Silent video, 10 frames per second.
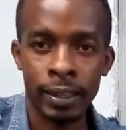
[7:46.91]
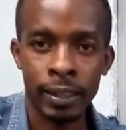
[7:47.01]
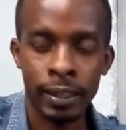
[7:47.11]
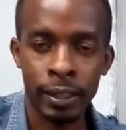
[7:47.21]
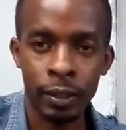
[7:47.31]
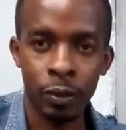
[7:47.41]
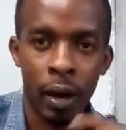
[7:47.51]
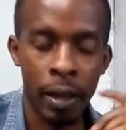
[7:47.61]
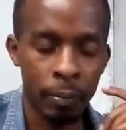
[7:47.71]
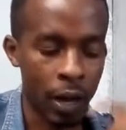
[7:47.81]
So I am
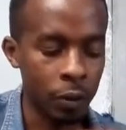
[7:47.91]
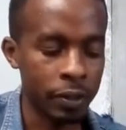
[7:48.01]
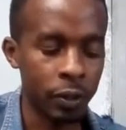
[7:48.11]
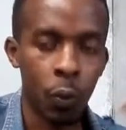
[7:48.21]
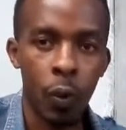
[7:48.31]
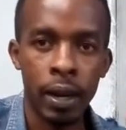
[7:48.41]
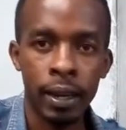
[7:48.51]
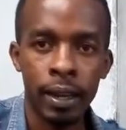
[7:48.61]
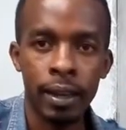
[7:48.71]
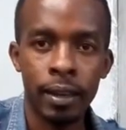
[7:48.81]
counting 1
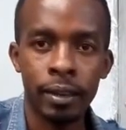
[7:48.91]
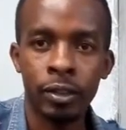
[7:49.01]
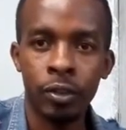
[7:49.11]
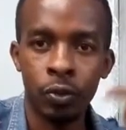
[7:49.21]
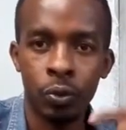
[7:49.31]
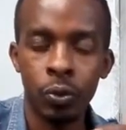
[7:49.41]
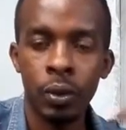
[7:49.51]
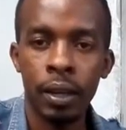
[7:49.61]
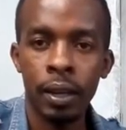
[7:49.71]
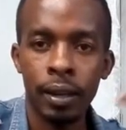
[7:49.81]
and 2
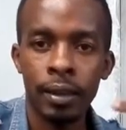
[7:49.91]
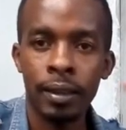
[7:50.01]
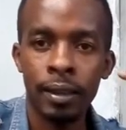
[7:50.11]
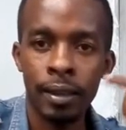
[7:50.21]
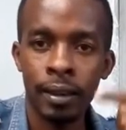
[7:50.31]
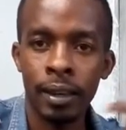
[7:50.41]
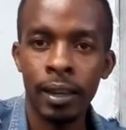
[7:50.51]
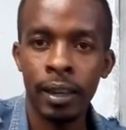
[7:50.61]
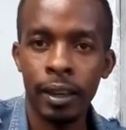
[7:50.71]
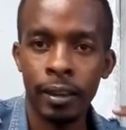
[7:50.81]
and 3
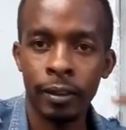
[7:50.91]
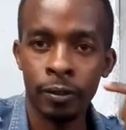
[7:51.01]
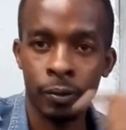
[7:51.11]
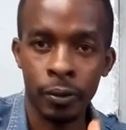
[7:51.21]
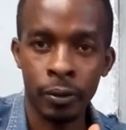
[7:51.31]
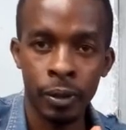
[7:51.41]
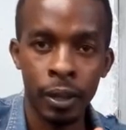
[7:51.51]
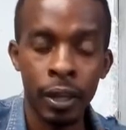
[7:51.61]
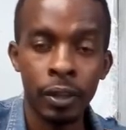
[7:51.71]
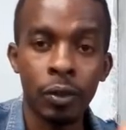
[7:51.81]
and 4.
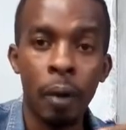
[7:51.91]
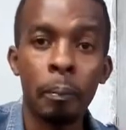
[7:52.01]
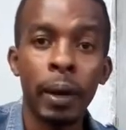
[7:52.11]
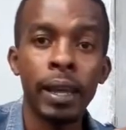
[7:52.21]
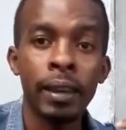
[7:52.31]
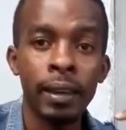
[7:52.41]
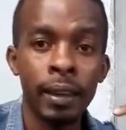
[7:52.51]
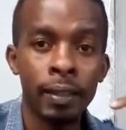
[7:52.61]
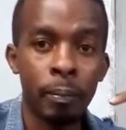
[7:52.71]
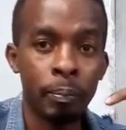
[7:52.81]
So I'm playing the
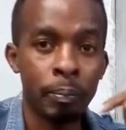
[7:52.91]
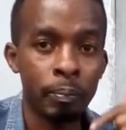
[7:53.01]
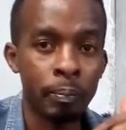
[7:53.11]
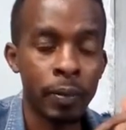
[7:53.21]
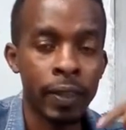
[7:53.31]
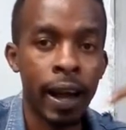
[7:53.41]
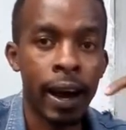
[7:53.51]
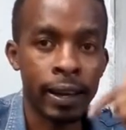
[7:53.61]
and.